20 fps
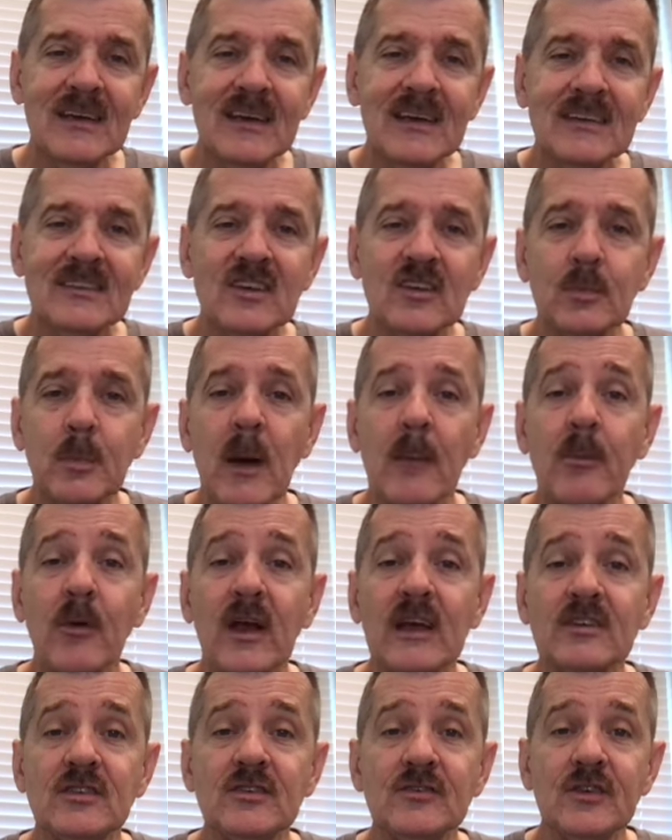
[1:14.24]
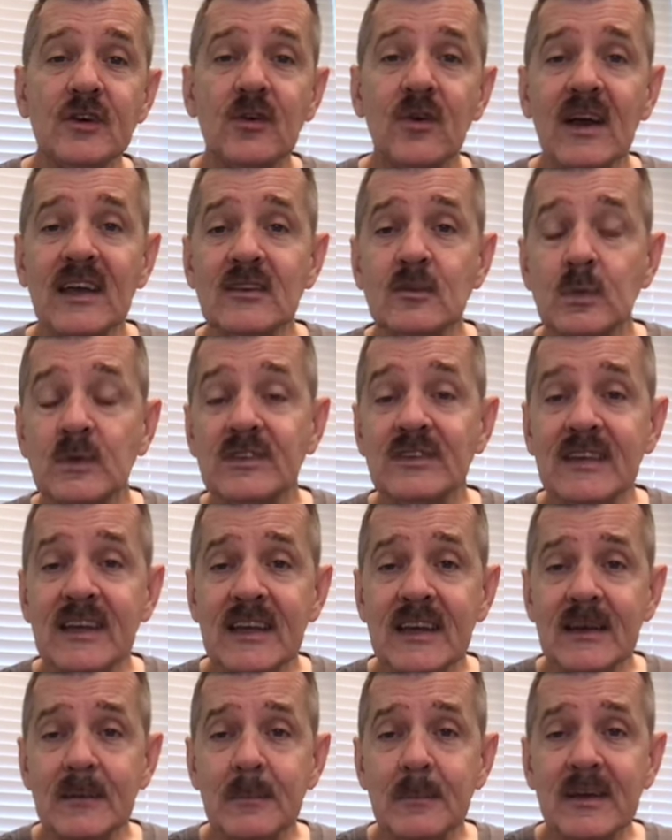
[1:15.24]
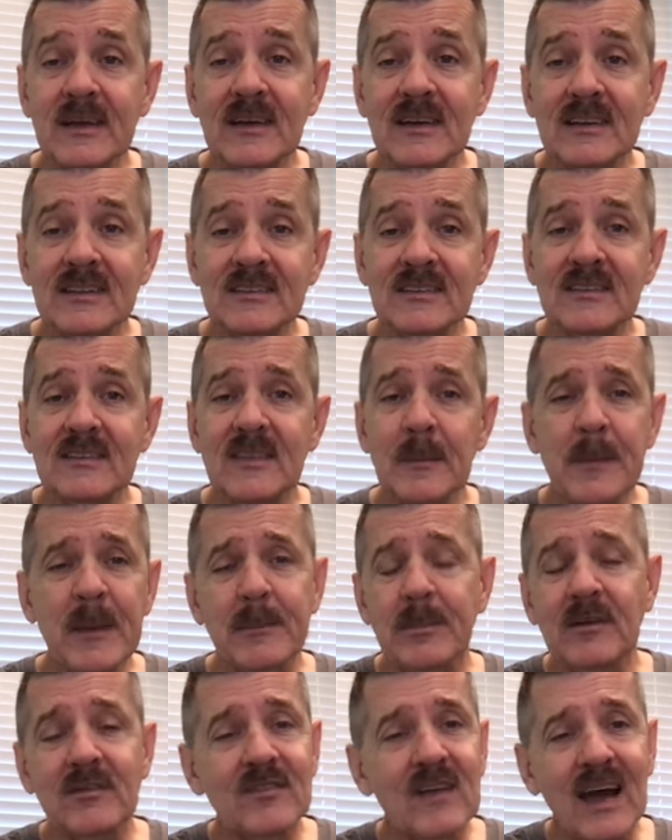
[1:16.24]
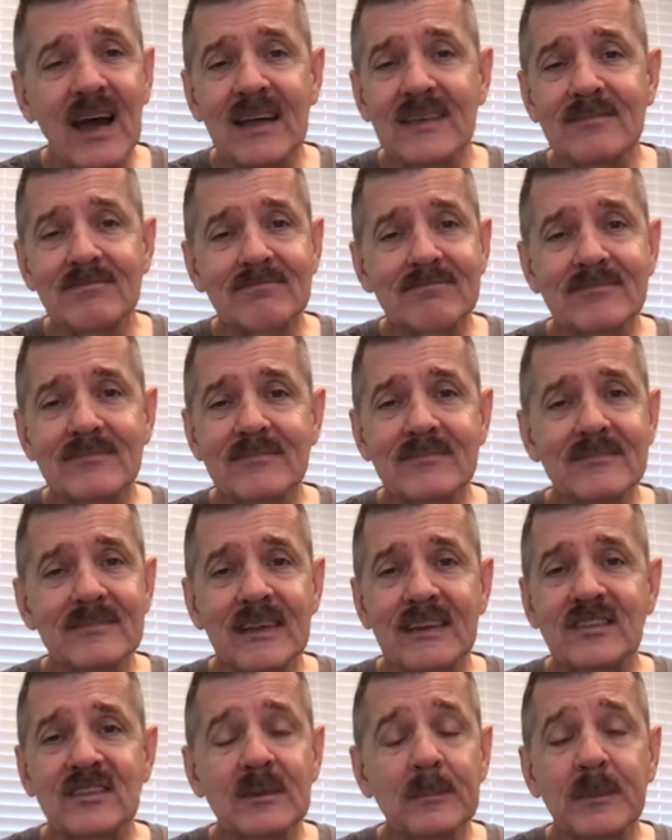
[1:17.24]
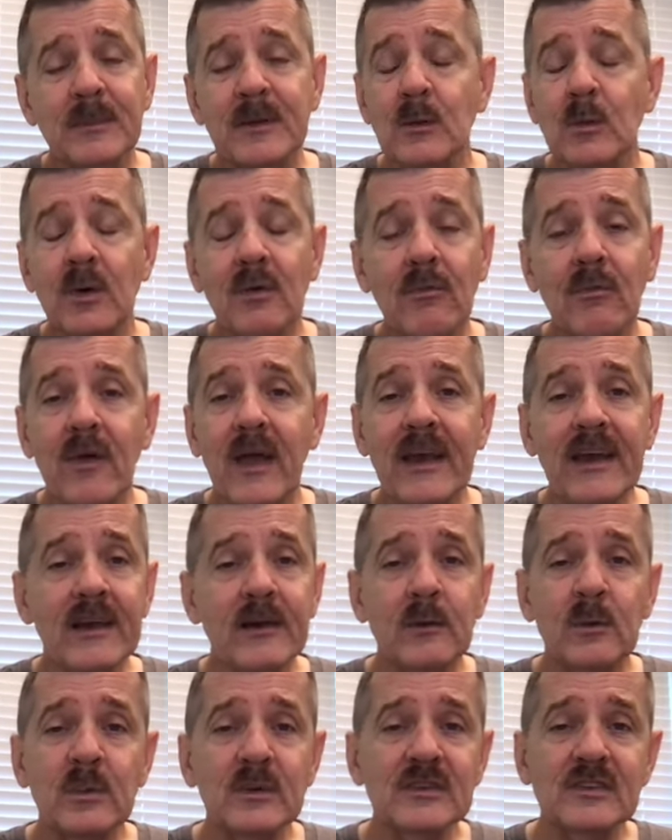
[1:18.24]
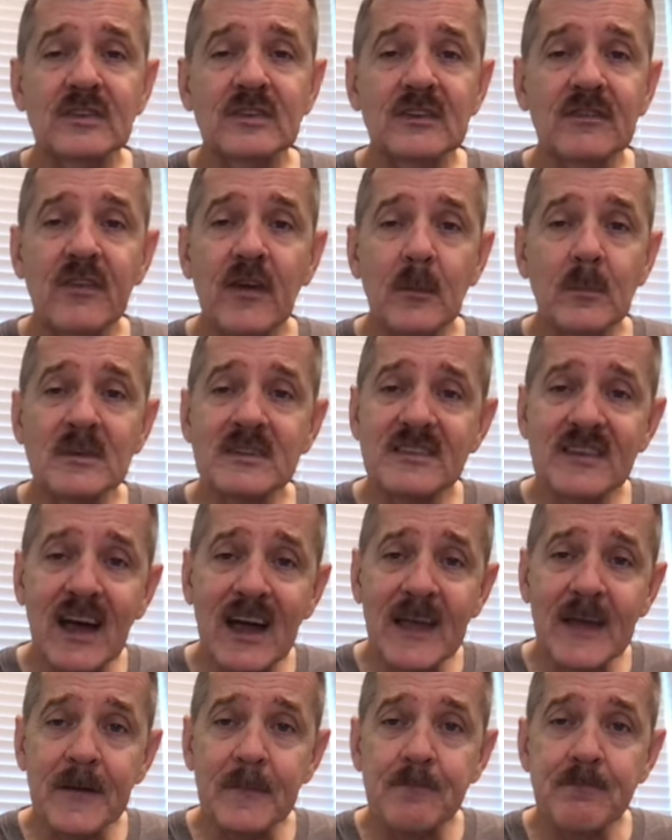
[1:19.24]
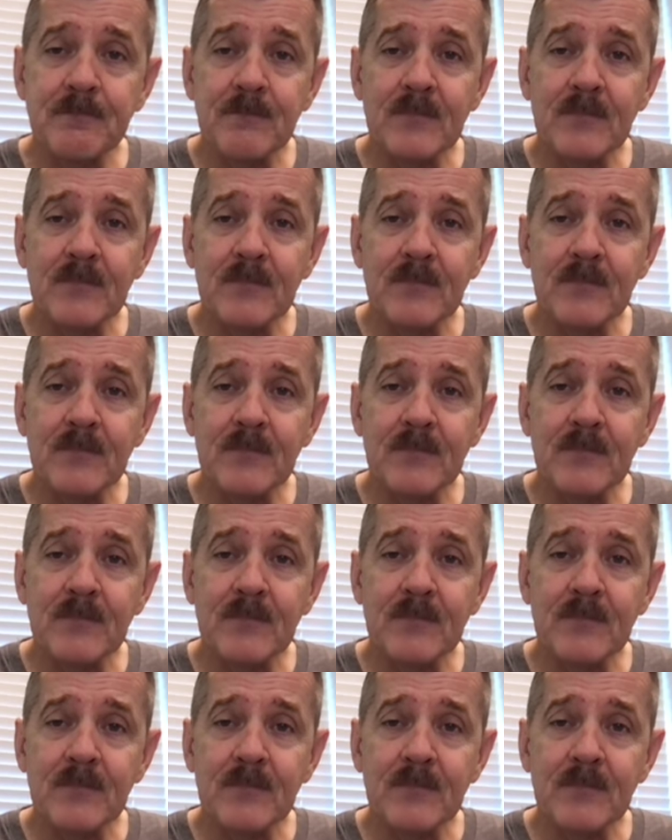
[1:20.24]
Such preparation for Christ was needed because the people of God, they simply weren't ready to receive their Messiah.